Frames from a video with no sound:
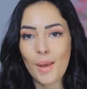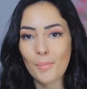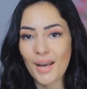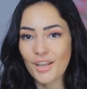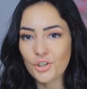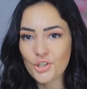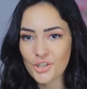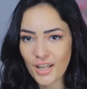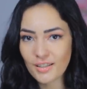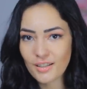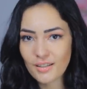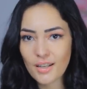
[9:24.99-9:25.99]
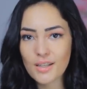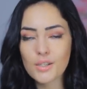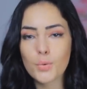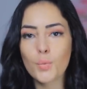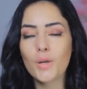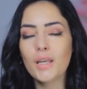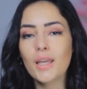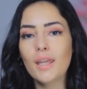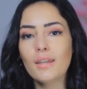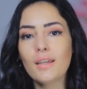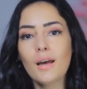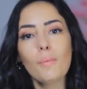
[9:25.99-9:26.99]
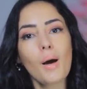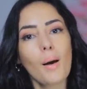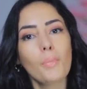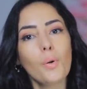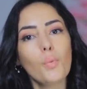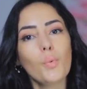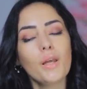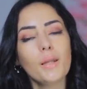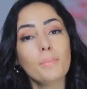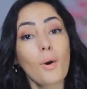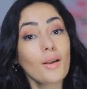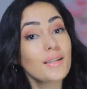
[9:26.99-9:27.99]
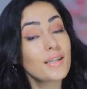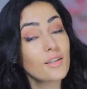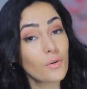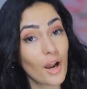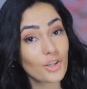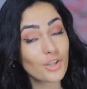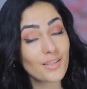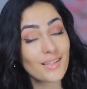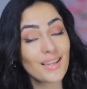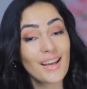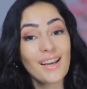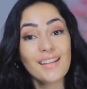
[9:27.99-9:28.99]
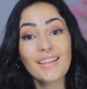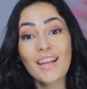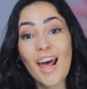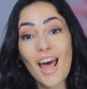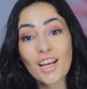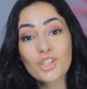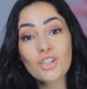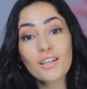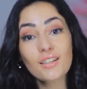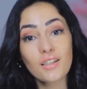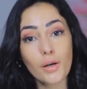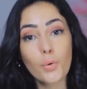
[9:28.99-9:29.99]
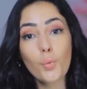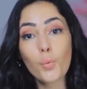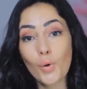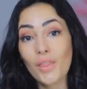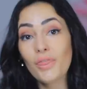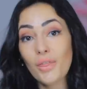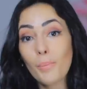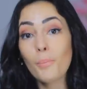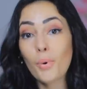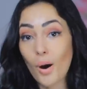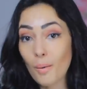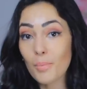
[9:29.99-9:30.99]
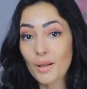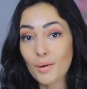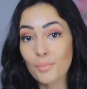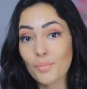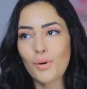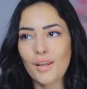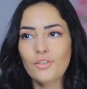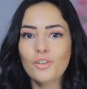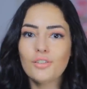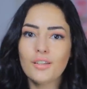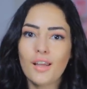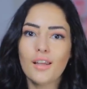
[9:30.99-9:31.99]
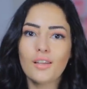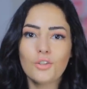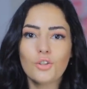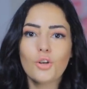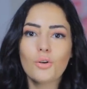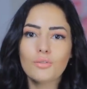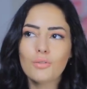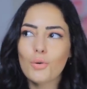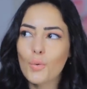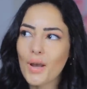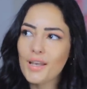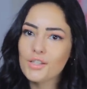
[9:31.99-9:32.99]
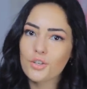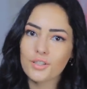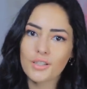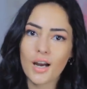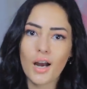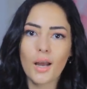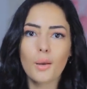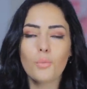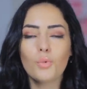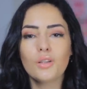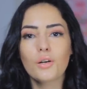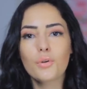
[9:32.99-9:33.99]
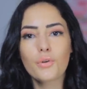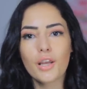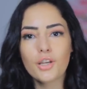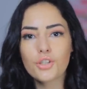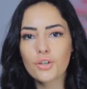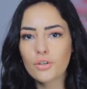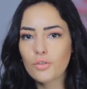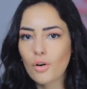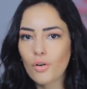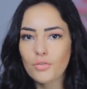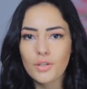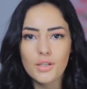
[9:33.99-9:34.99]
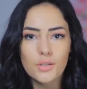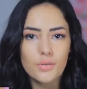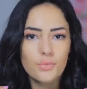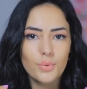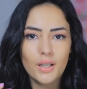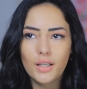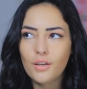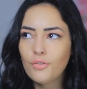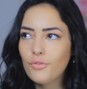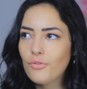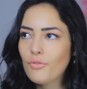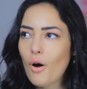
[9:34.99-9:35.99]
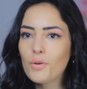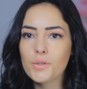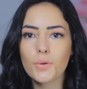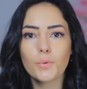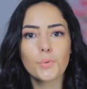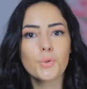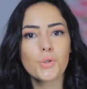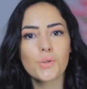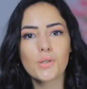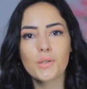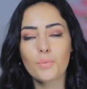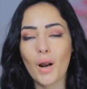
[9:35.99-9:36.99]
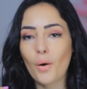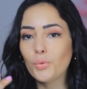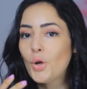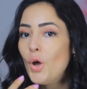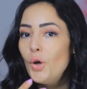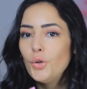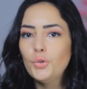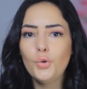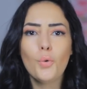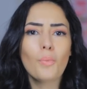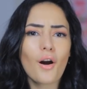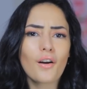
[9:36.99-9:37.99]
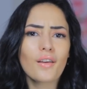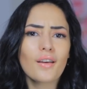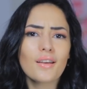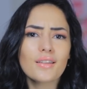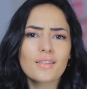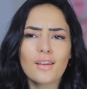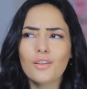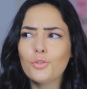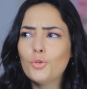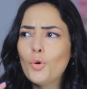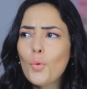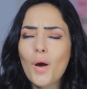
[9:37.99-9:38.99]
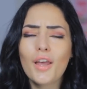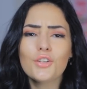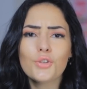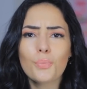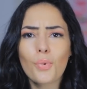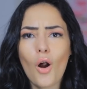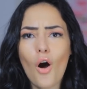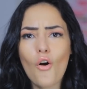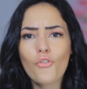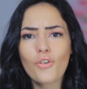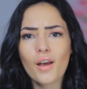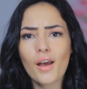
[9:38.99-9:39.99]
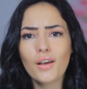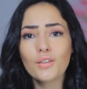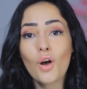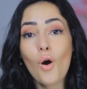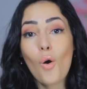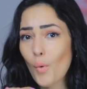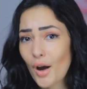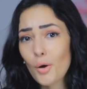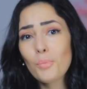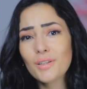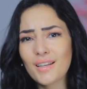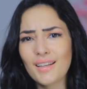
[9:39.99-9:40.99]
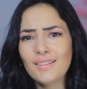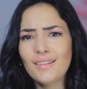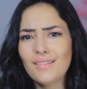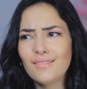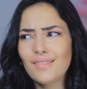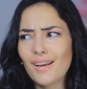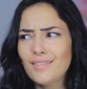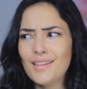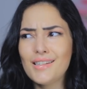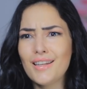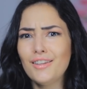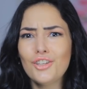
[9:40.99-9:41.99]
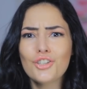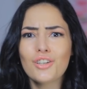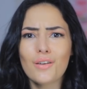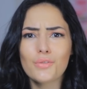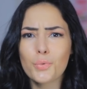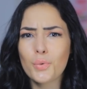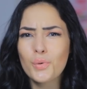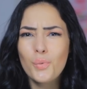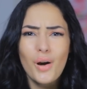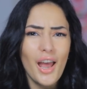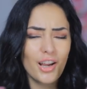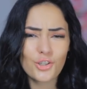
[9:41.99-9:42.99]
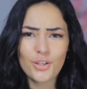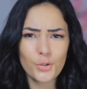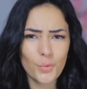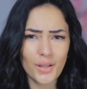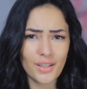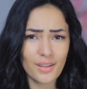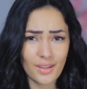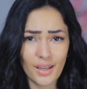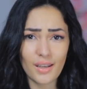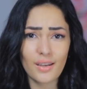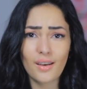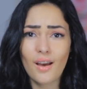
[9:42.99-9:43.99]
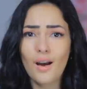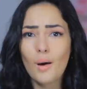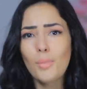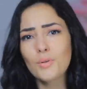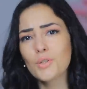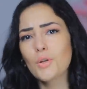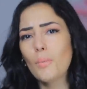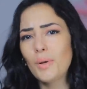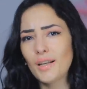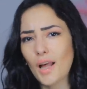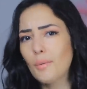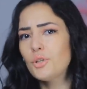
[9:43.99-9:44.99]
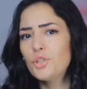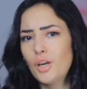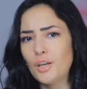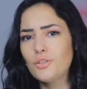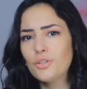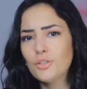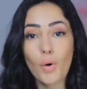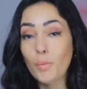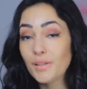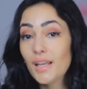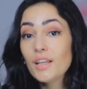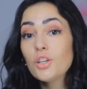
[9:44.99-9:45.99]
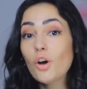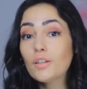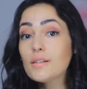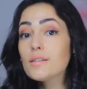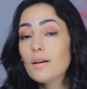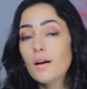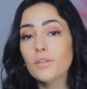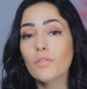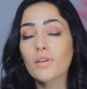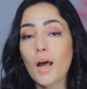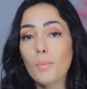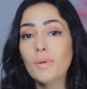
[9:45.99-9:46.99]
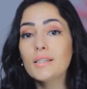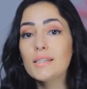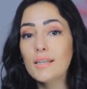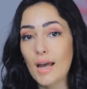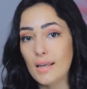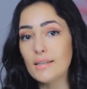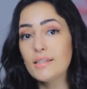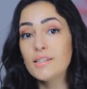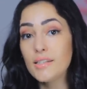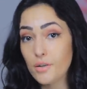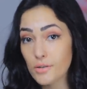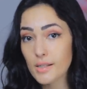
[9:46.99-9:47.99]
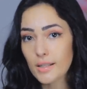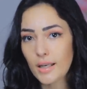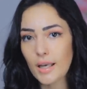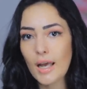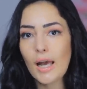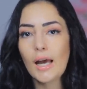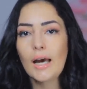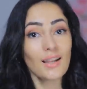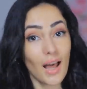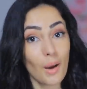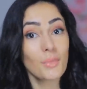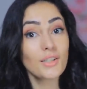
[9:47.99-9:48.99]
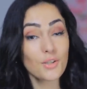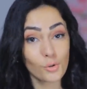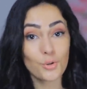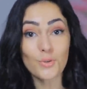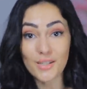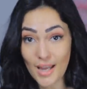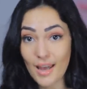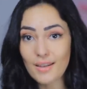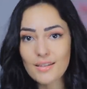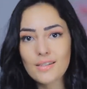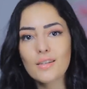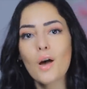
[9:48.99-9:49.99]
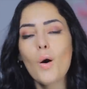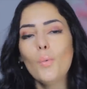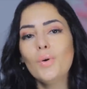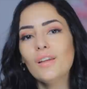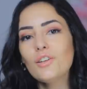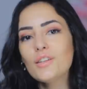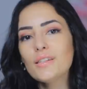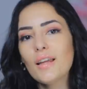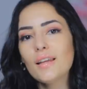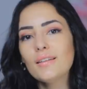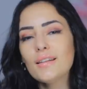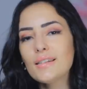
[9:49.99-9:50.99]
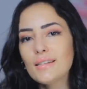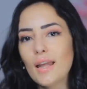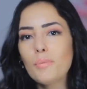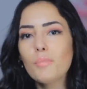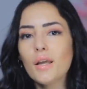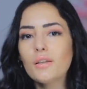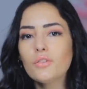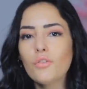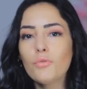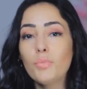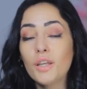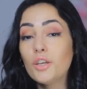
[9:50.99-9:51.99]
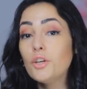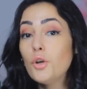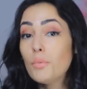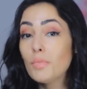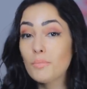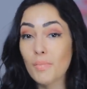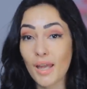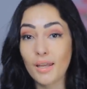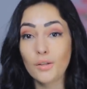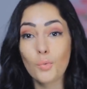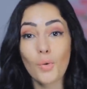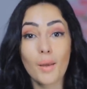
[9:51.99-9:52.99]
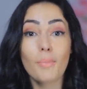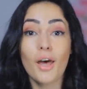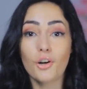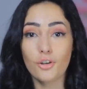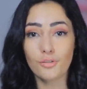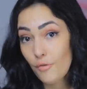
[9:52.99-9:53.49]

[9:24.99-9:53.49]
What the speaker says: And by understanding this, we can come up with policy directions that actually deal with the problem rather than, you know, waste our time with the creation of these really false solutions around new markets and new ways to profit while pretending that these initiatives will actually do anything about stopping climate change. When we take the other side of climate science seriously, climate social science, we understand this statement of being human-made way better.